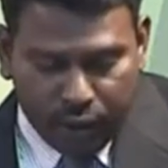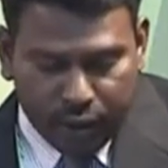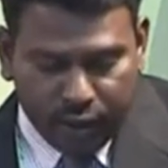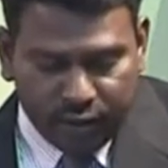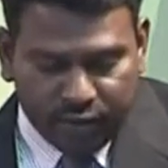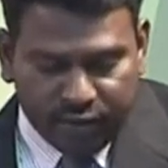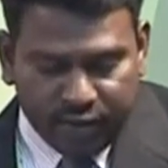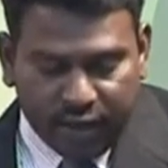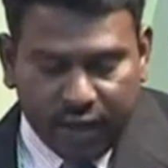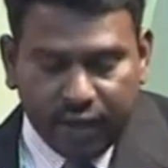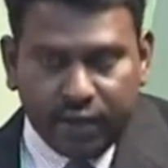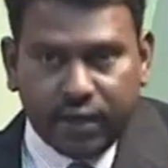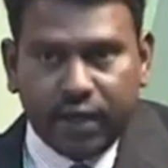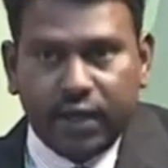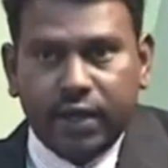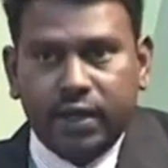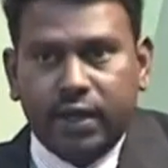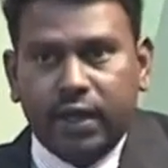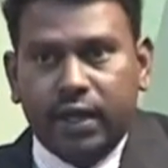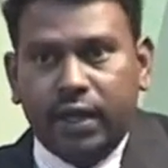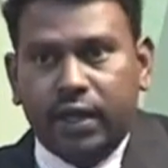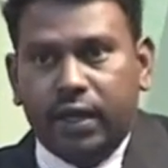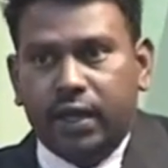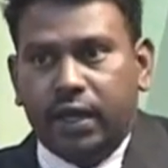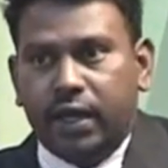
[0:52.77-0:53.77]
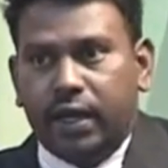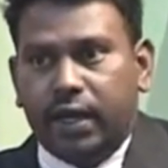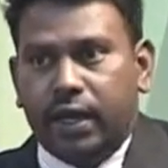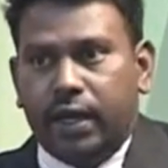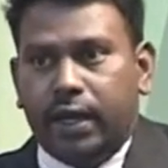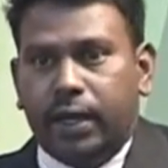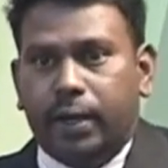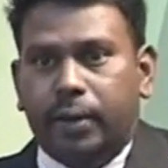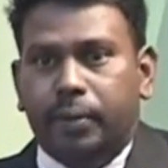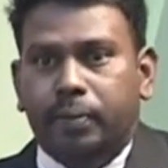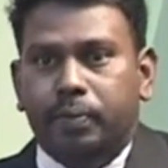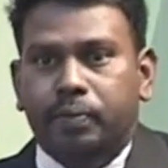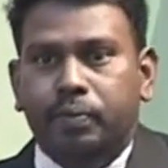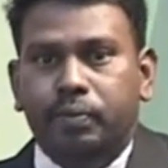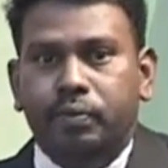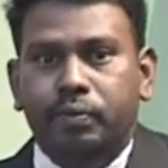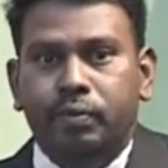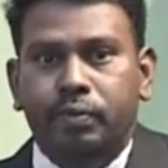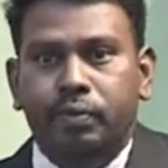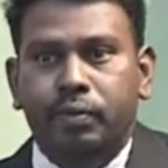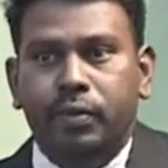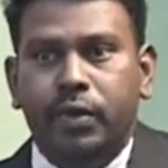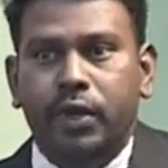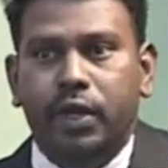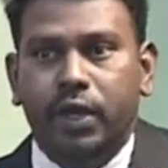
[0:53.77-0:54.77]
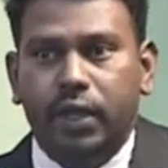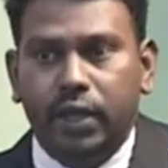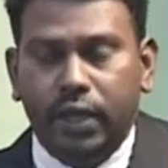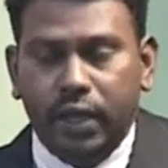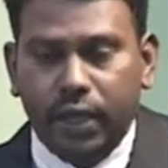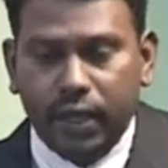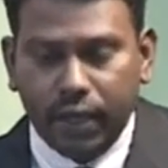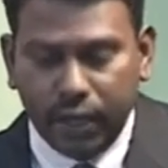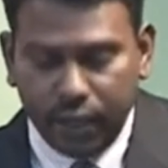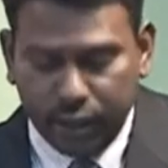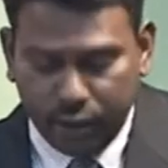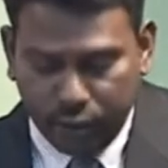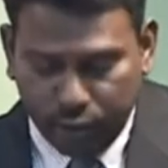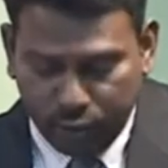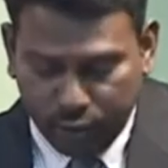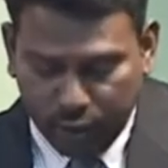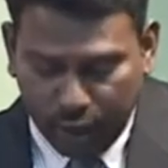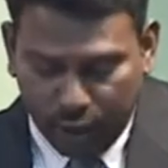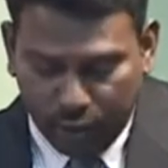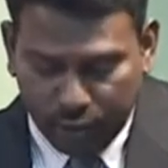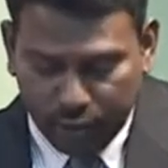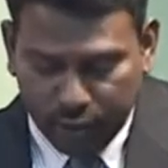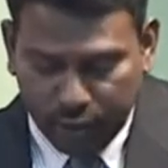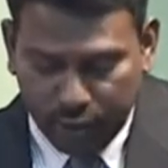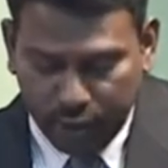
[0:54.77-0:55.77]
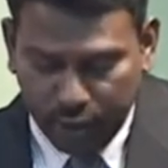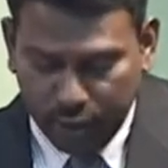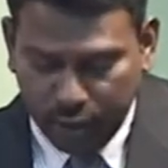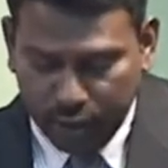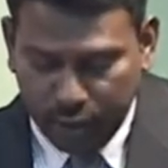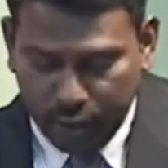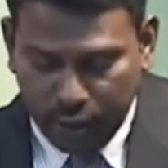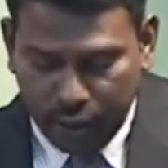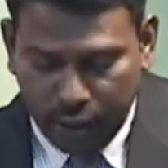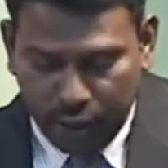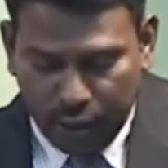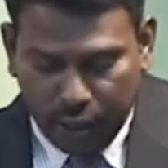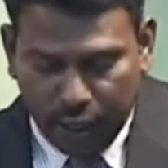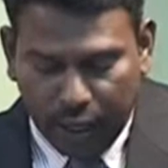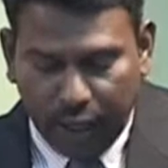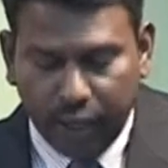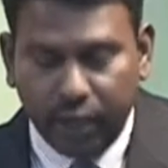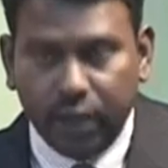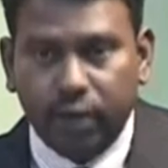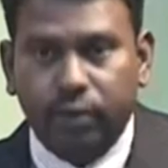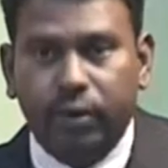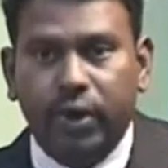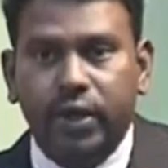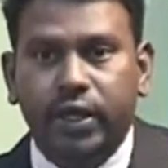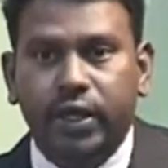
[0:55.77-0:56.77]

It started in year 2000 under